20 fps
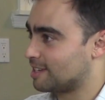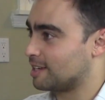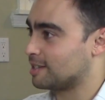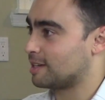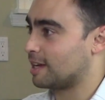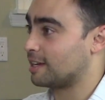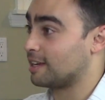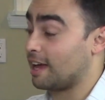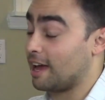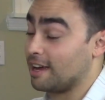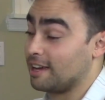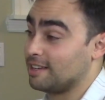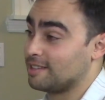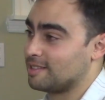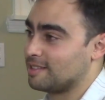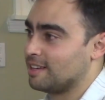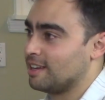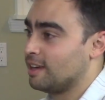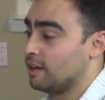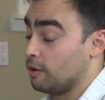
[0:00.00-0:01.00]
Because I
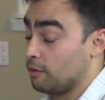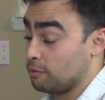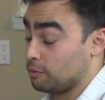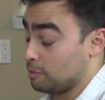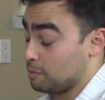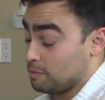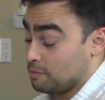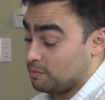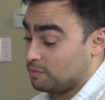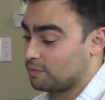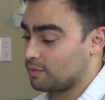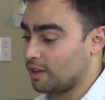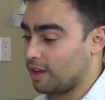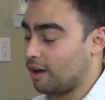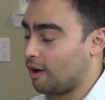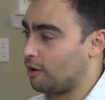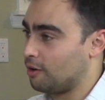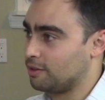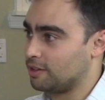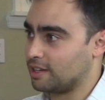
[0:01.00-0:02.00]
guess from
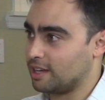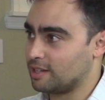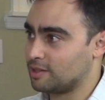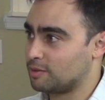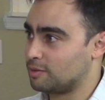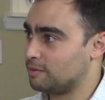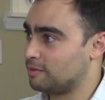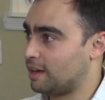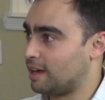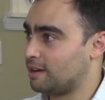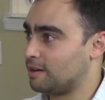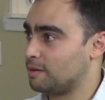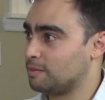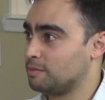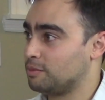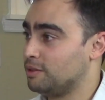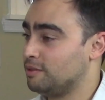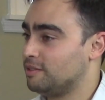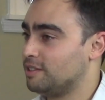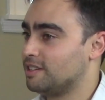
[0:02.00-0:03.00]
all the guests we've had on
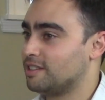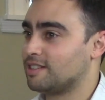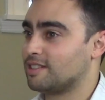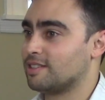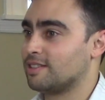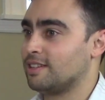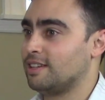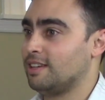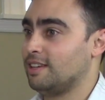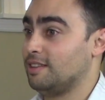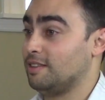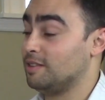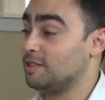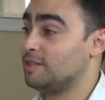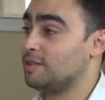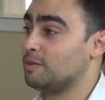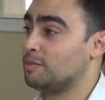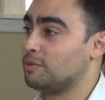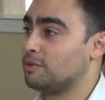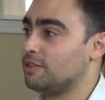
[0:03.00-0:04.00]
previous,
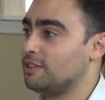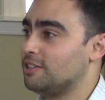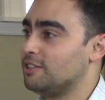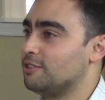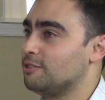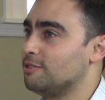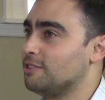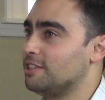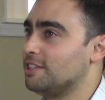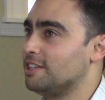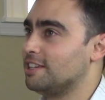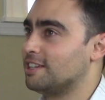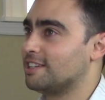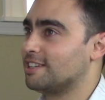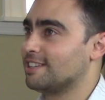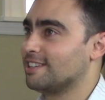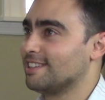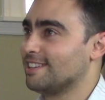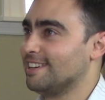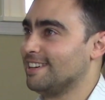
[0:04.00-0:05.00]
this is a pretty
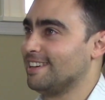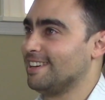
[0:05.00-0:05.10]
unique